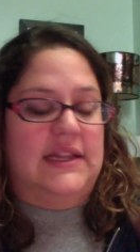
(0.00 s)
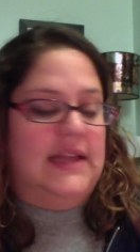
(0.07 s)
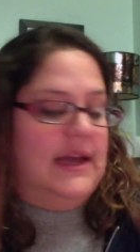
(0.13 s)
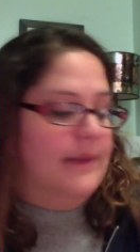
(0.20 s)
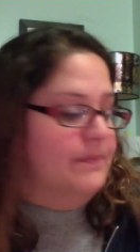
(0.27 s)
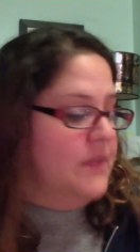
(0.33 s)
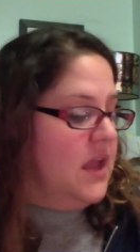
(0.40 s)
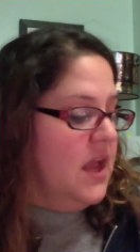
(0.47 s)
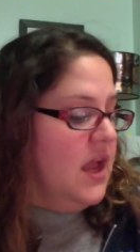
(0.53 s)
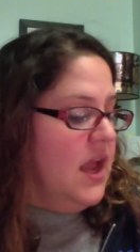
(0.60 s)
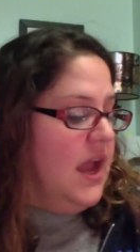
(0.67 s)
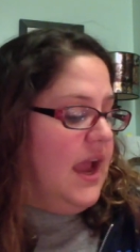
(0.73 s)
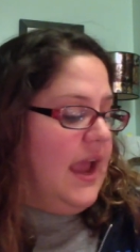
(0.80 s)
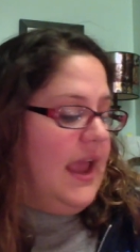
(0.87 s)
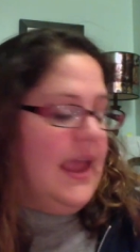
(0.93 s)
lie,
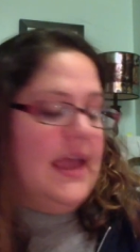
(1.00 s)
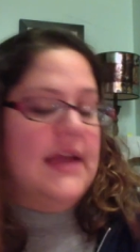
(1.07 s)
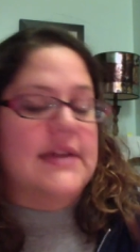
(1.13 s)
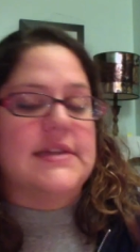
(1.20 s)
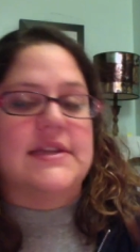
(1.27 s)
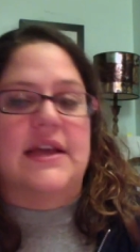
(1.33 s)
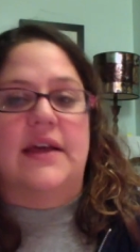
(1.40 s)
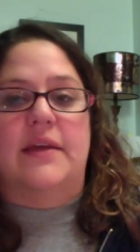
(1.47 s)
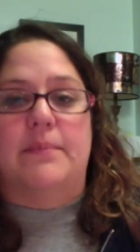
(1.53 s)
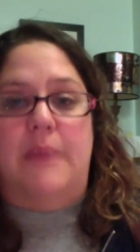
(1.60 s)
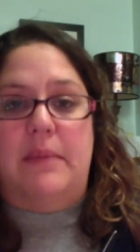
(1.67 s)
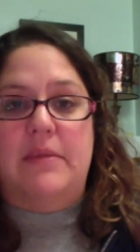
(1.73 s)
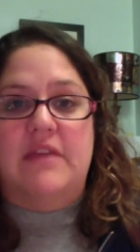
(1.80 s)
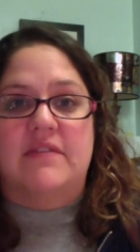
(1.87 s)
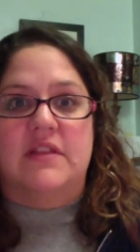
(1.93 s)
and
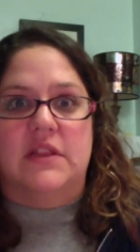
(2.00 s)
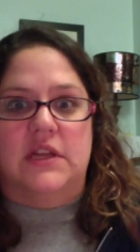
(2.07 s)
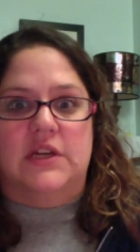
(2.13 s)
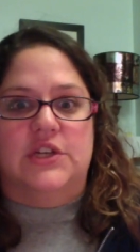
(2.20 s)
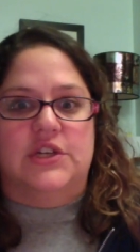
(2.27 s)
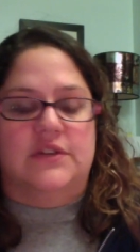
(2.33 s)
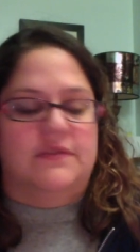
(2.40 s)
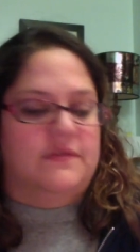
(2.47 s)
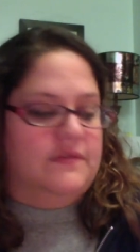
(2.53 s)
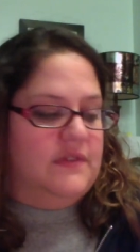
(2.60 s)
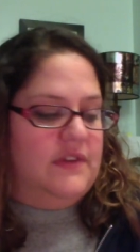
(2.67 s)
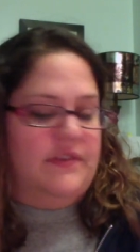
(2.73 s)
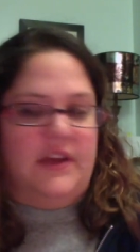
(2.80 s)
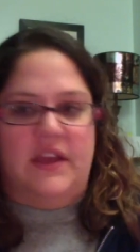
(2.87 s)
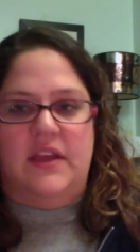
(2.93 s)
maybe even lunch
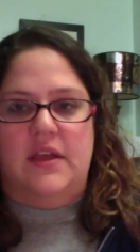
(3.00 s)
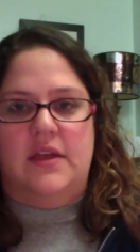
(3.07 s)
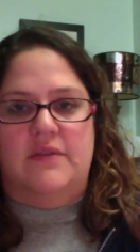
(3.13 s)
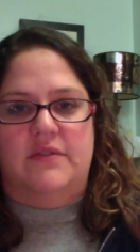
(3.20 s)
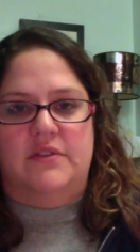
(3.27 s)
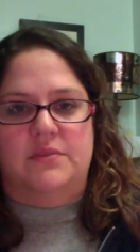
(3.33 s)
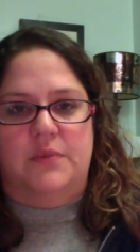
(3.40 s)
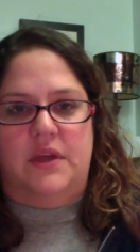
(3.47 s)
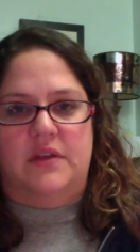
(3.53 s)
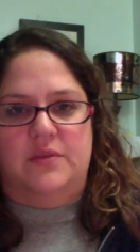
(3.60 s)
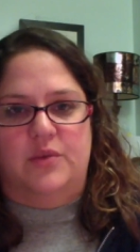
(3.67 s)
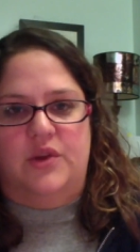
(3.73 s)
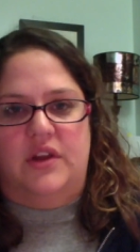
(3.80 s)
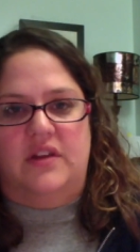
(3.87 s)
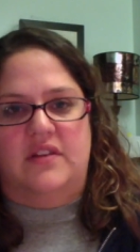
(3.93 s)
if I can convince my
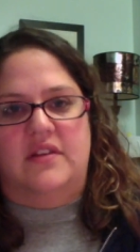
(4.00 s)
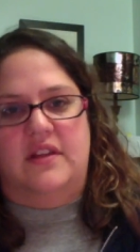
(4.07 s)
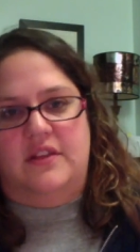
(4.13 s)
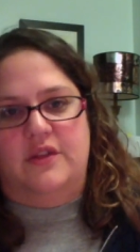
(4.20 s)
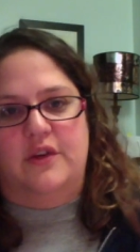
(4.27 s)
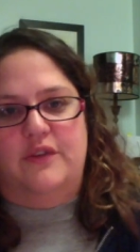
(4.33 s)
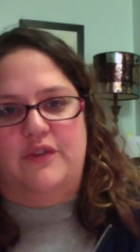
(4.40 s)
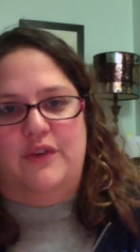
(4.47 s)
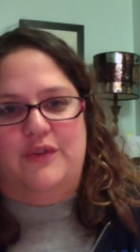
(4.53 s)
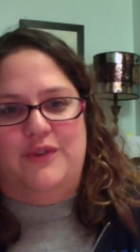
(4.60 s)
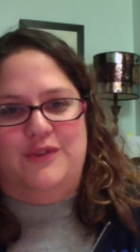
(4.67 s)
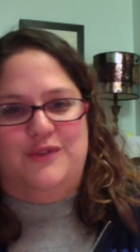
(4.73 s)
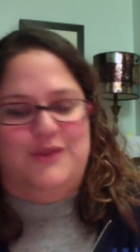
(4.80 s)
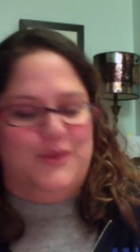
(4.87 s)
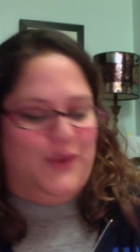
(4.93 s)
husband not to take
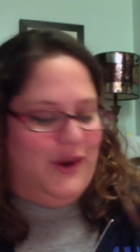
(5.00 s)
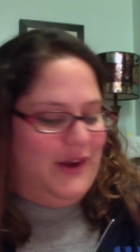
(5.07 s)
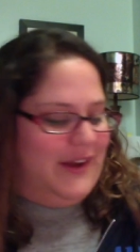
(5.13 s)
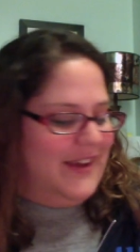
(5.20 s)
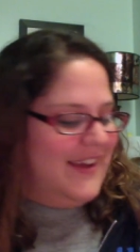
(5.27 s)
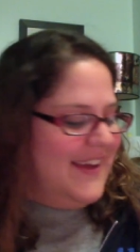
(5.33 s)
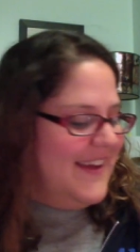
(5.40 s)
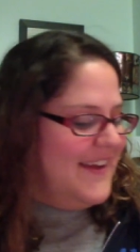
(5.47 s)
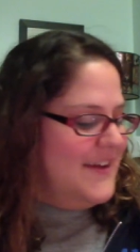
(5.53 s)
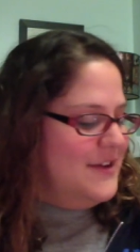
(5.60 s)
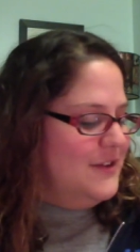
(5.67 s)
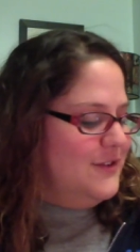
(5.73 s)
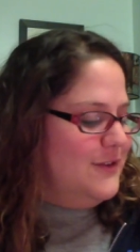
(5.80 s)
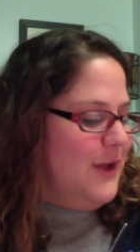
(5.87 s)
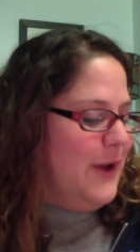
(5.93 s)
leftovers to work.
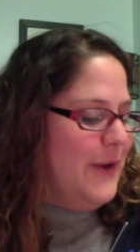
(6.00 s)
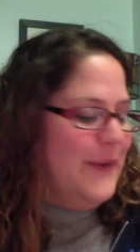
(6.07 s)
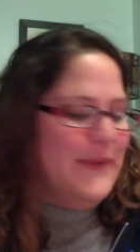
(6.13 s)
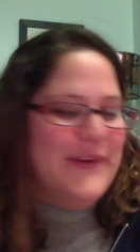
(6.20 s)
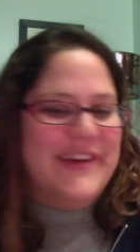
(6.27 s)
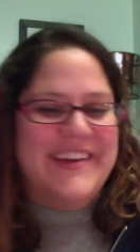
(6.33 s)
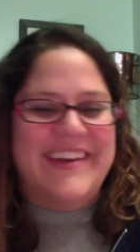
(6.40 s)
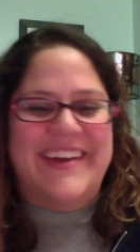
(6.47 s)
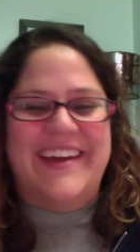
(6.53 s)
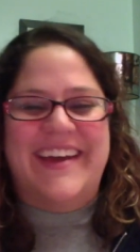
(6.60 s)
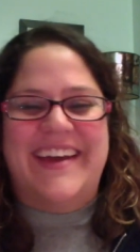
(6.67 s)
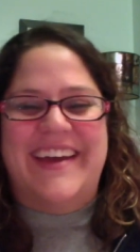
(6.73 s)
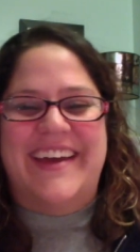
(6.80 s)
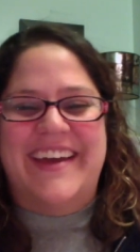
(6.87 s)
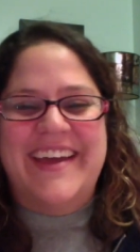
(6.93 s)
So
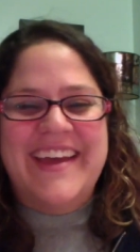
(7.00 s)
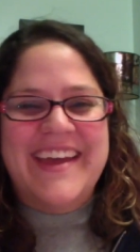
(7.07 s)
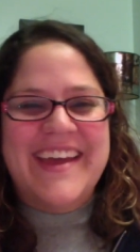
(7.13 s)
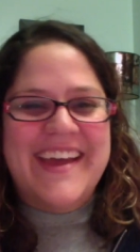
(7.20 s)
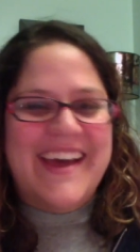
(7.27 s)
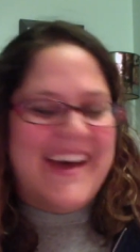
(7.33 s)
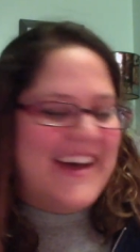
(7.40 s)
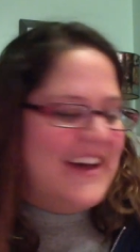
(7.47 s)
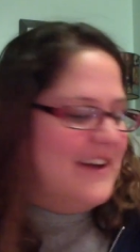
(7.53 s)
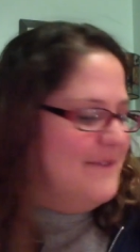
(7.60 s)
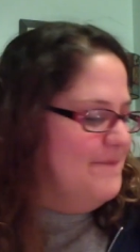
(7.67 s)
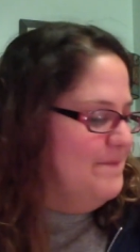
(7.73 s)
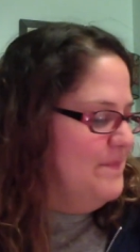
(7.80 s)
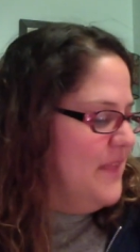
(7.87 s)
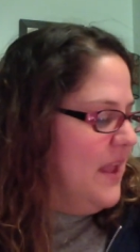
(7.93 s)

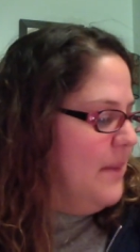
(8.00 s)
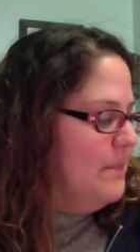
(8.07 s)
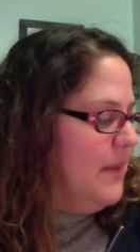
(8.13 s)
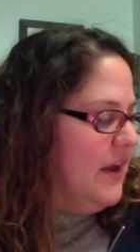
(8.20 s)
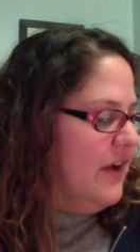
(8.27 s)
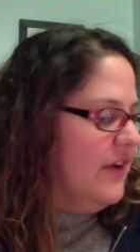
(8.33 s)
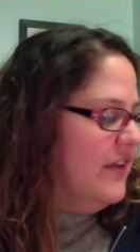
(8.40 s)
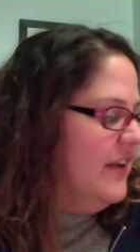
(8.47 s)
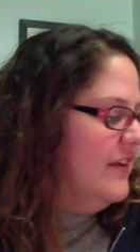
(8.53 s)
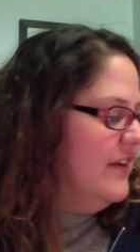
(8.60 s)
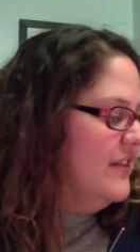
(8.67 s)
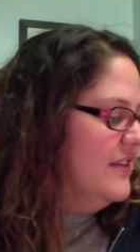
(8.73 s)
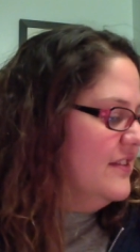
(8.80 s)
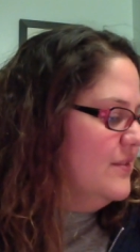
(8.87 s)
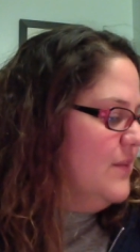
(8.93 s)
but earlier
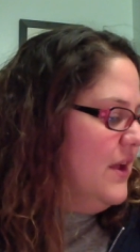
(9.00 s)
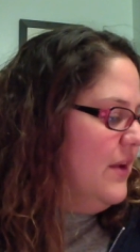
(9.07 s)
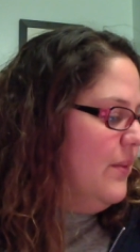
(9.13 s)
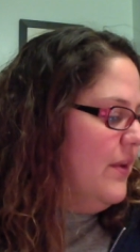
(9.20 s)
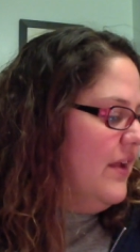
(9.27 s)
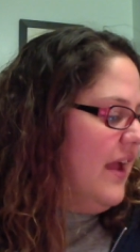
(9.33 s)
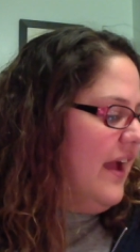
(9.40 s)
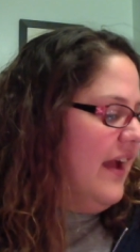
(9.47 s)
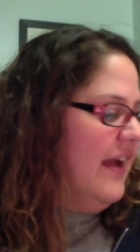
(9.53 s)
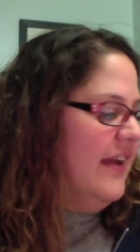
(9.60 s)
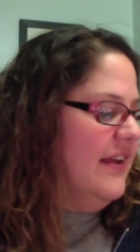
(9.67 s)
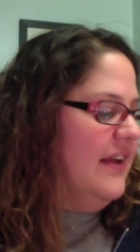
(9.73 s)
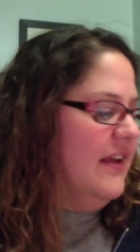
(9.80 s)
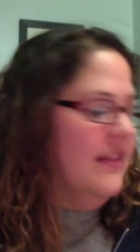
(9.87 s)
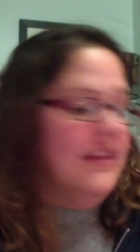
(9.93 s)
this week we
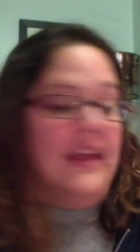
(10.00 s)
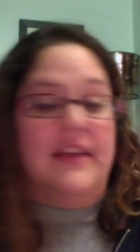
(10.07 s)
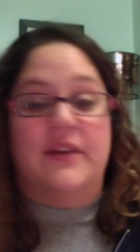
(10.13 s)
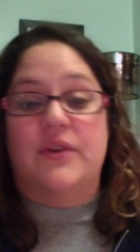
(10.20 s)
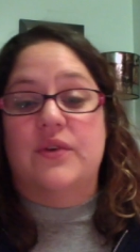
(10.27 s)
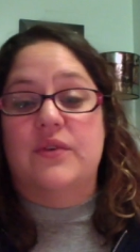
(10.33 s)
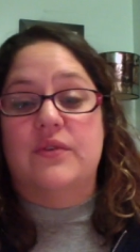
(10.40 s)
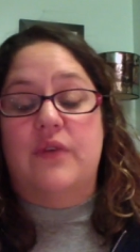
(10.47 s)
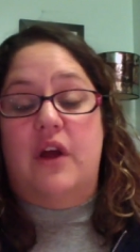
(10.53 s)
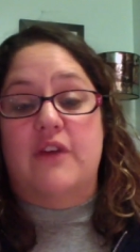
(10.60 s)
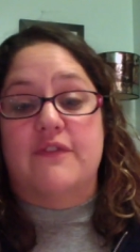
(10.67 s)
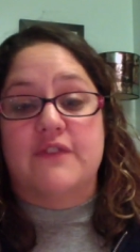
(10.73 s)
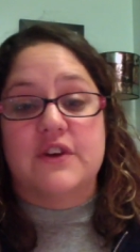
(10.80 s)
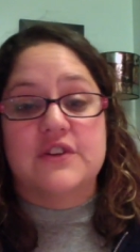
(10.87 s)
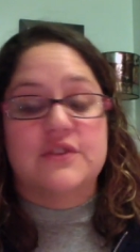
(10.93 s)
had, like, our
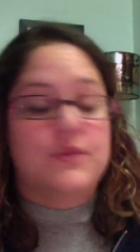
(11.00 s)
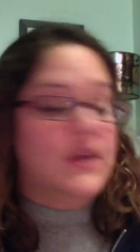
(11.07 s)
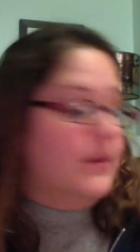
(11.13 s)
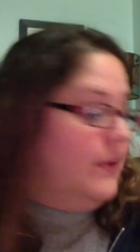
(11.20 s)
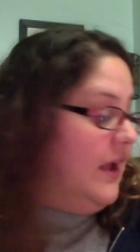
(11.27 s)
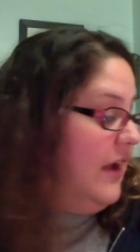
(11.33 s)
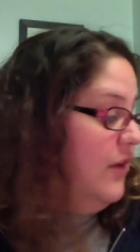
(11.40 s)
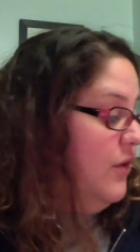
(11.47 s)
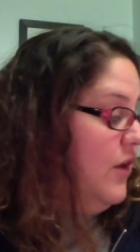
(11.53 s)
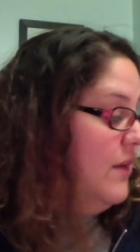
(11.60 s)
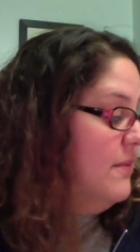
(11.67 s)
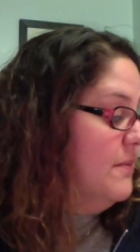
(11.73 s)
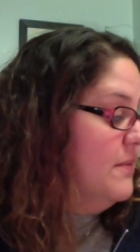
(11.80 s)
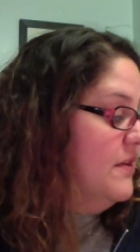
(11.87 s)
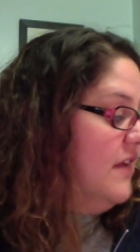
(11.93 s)
first week we had cream
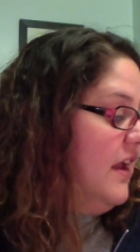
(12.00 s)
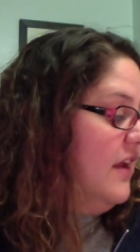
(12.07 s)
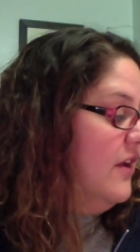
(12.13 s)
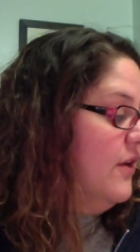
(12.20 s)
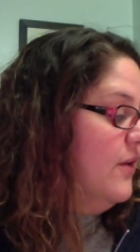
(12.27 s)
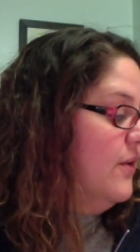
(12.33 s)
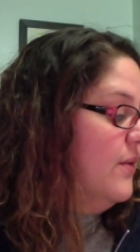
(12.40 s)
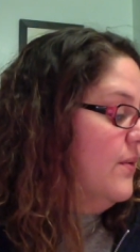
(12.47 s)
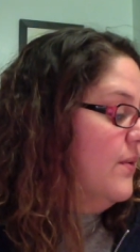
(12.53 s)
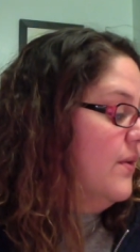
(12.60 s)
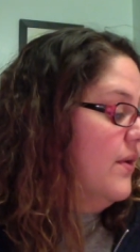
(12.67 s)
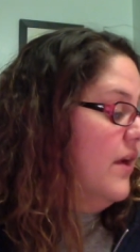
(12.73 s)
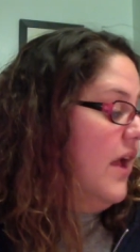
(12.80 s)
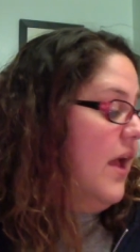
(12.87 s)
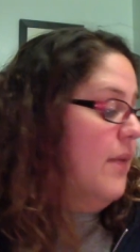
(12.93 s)
of potato
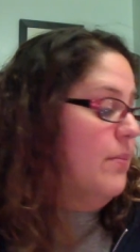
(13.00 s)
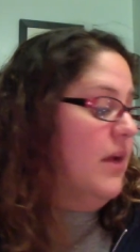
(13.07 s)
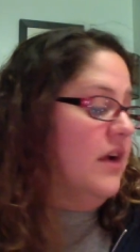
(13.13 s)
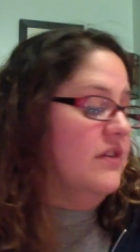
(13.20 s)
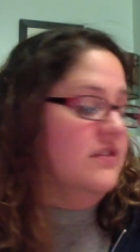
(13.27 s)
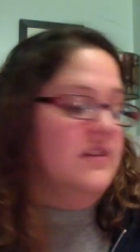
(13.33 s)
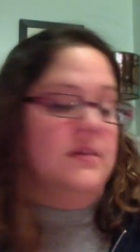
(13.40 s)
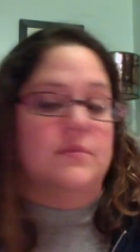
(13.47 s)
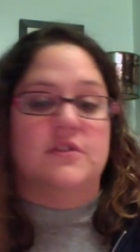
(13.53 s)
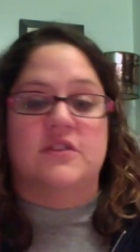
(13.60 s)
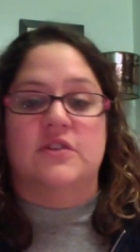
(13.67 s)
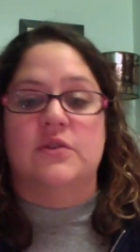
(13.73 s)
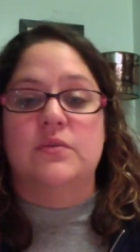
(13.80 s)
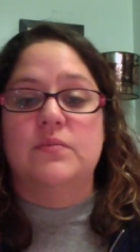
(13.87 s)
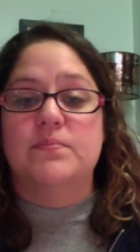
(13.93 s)
and parsnip
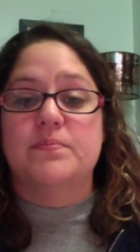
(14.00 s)
soup.